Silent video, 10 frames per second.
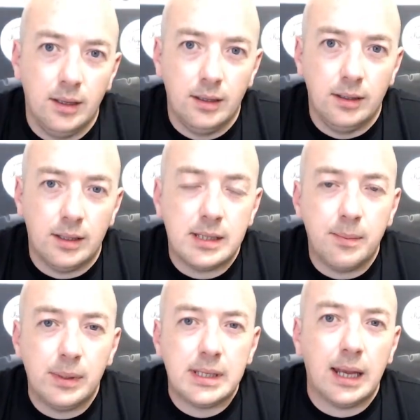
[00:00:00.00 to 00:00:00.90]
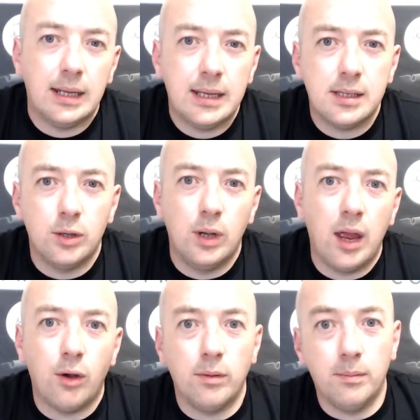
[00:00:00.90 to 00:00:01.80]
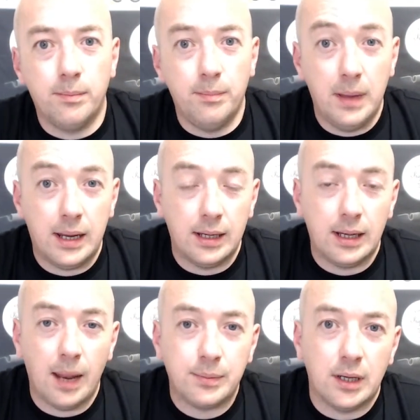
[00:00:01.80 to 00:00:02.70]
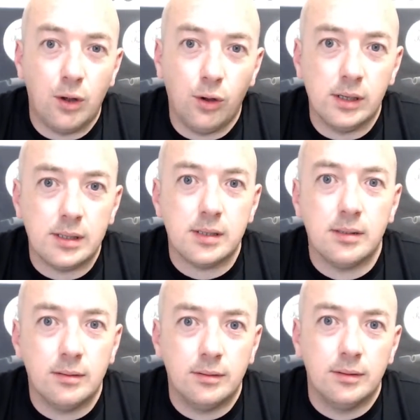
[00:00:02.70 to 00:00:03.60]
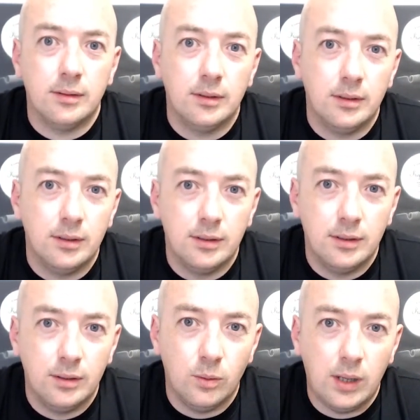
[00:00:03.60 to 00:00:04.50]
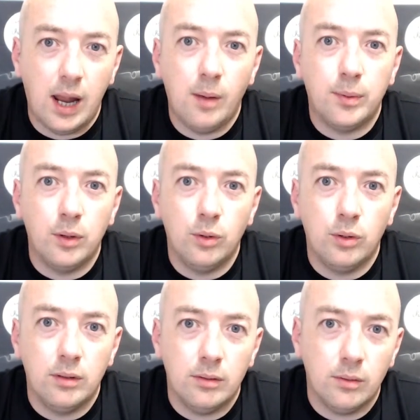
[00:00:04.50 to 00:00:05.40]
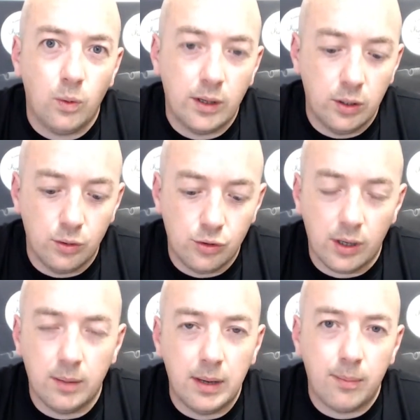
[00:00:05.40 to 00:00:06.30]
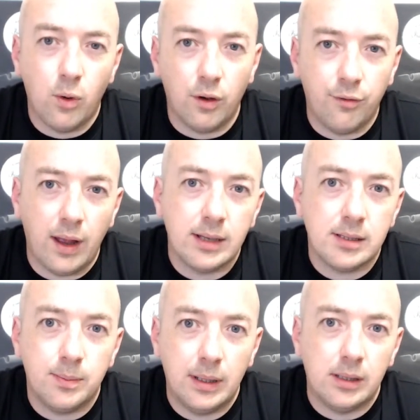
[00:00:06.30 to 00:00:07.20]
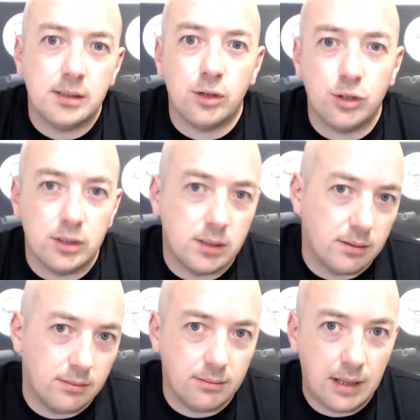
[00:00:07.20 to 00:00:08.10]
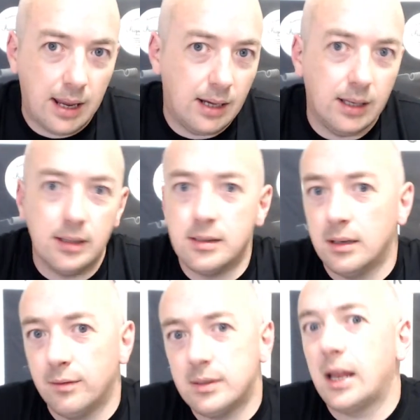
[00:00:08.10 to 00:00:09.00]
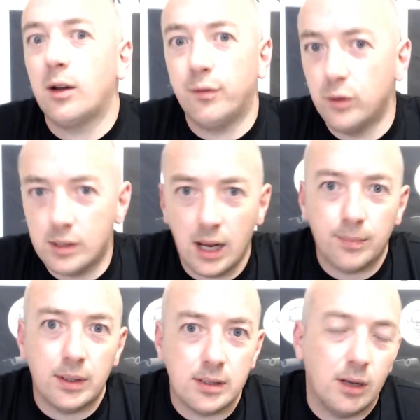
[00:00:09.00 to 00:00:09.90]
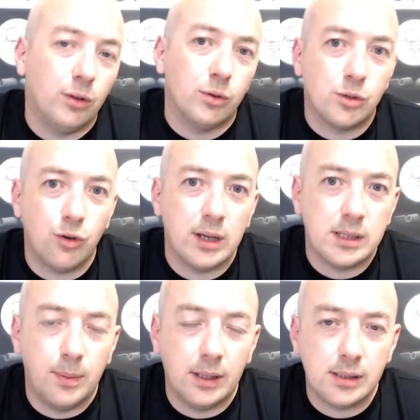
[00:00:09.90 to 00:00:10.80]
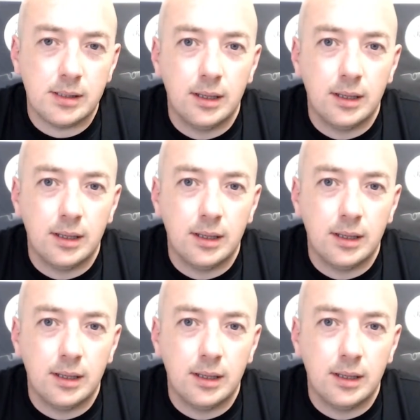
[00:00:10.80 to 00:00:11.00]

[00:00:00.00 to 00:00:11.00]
The simple techniques you learn making Clapton coils will help you when you try and make more advanced builds such as aliens and stagger fuse Claptons and all those crazy builds.